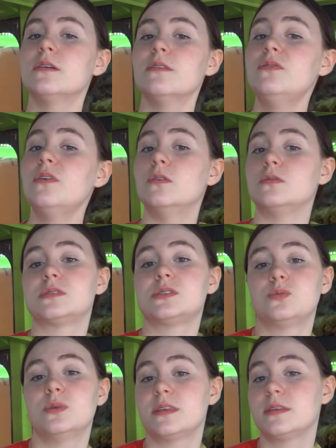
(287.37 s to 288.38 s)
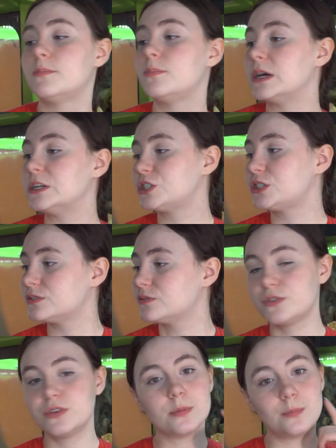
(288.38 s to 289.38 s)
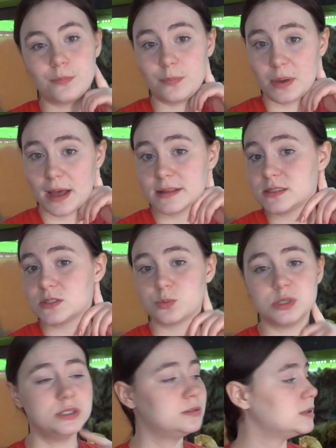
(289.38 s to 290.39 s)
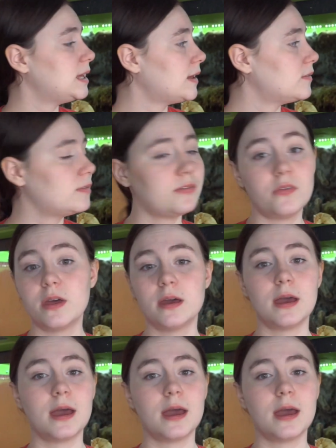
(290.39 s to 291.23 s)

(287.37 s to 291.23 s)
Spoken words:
your folks with a bunch of your pets when you leave the